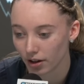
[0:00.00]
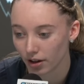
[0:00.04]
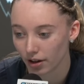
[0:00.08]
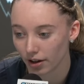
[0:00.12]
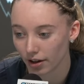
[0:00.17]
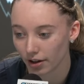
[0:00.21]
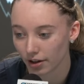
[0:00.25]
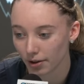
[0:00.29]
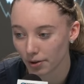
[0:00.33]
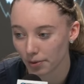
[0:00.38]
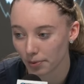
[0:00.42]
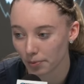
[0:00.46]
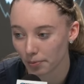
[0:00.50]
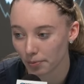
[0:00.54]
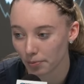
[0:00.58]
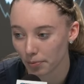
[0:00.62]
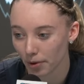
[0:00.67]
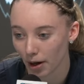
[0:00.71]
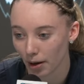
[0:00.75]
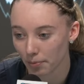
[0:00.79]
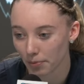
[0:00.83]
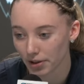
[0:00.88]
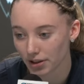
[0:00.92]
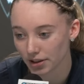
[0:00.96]
But
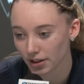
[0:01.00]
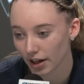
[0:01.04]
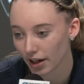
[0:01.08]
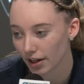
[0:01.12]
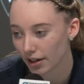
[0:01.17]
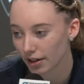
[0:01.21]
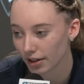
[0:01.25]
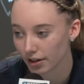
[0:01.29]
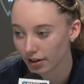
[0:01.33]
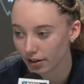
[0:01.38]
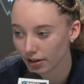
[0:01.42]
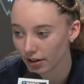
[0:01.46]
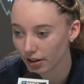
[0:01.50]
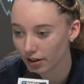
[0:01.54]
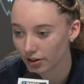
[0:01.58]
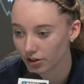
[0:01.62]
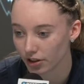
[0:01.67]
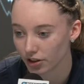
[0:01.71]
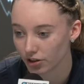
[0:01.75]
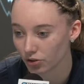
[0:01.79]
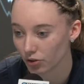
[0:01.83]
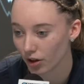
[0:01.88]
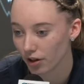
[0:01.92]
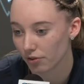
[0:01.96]
I'm excited.
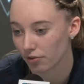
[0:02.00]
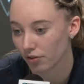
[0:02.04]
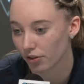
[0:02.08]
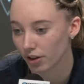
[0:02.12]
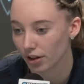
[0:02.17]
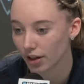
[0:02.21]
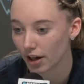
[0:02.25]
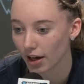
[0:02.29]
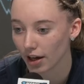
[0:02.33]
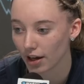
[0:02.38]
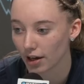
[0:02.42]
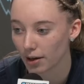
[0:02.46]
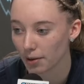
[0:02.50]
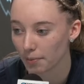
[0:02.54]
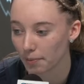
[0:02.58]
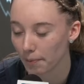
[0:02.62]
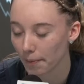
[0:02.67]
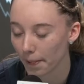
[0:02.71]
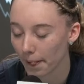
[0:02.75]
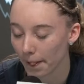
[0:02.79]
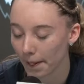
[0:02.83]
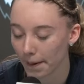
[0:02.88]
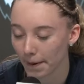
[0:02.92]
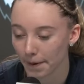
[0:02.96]
It's great for the
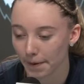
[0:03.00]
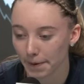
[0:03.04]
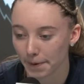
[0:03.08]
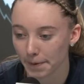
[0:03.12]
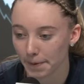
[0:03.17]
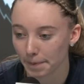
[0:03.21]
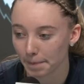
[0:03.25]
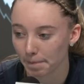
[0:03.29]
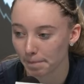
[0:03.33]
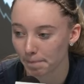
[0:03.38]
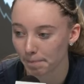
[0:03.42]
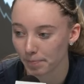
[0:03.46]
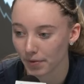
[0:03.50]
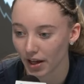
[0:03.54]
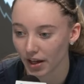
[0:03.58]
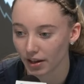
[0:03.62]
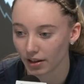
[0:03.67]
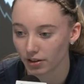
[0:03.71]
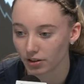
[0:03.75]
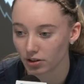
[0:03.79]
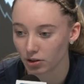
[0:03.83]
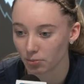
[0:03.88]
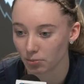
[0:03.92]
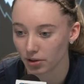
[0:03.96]
game,
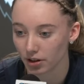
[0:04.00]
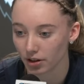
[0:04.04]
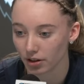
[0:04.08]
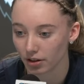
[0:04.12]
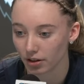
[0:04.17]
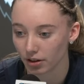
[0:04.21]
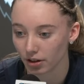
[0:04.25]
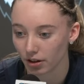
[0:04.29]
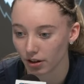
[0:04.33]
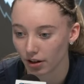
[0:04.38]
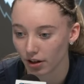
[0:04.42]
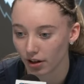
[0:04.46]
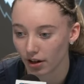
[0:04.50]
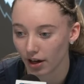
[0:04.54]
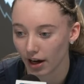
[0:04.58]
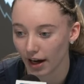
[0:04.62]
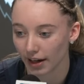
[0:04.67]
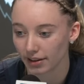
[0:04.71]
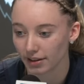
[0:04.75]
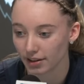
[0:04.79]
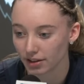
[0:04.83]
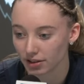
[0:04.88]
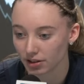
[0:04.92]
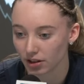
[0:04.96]
and to be
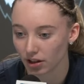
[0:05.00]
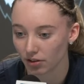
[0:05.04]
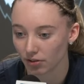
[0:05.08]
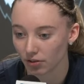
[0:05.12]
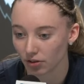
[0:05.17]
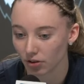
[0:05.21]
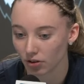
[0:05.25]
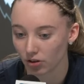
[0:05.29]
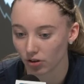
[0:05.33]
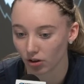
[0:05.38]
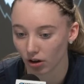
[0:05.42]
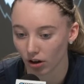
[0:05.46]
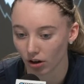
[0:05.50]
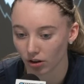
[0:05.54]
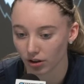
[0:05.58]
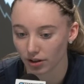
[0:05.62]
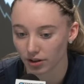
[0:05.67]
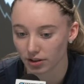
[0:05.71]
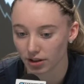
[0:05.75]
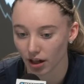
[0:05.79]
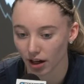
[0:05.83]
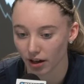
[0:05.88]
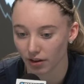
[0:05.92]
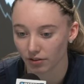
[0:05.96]
at this level on
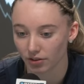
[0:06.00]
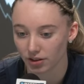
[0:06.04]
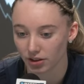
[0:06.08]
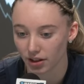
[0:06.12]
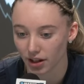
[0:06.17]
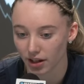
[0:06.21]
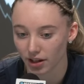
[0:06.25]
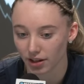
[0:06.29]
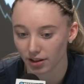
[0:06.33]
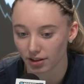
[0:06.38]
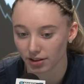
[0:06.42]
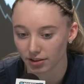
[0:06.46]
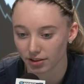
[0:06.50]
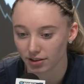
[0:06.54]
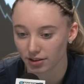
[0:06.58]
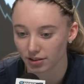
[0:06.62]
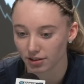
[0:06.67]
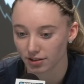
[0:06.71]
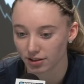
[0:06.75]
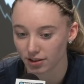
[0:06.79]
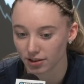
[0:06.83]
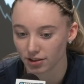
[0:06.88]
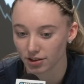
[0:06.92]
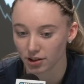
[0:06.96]
this high of stakes,
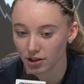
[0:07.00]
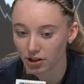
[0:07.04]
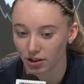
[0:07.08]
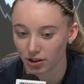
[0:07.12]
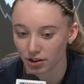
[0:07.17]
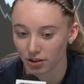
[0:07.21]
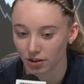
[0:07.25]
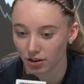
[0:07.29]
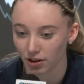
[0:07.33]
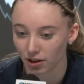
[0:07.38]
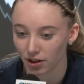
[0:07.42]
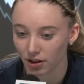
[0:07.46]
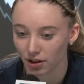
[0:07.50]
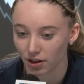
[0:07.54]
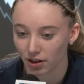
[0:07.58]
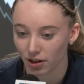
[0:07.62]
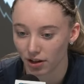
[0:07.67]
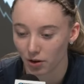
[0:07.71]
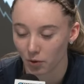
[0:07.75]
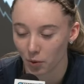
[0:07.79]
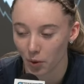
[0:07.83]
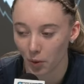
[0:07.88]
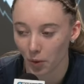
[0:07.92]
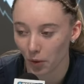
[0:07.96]
to see
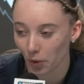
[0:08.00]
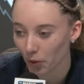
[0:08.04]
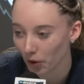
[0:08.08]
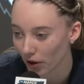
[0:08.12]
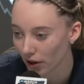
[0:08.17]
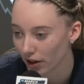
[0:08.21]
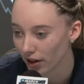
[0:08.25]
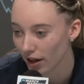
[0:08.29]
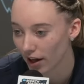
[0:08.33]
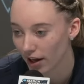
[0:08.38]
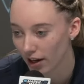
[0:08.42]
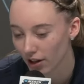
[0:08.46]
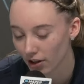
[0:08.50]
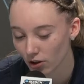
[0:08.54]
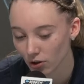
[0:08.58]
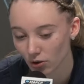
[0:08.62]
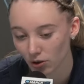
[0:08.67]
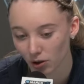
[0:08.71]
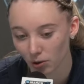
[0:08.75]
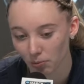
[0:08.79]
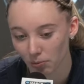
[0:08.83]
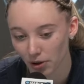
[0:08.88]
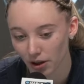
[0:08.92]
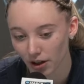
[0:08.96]
where we were in
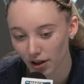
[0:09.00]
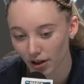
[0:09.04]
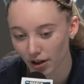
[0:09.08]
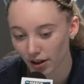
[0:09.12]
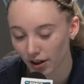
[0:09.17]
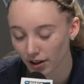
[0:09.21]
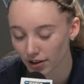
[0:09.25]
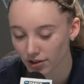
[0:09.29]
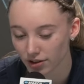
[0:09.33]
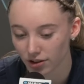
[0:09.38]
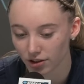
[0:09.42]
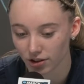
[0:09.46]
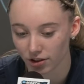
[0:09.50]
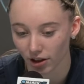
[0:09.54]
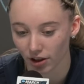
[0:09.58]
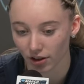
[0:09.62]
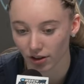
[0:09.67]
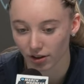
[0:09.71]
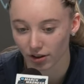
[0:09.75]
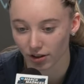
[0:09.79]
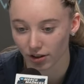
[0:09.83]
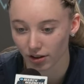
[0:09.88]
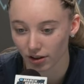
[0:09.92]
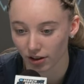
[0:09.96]
AAU competing against each
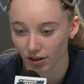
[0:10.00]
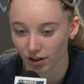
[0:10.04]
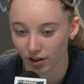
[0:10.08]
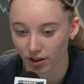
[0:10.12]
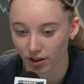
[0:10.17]
other,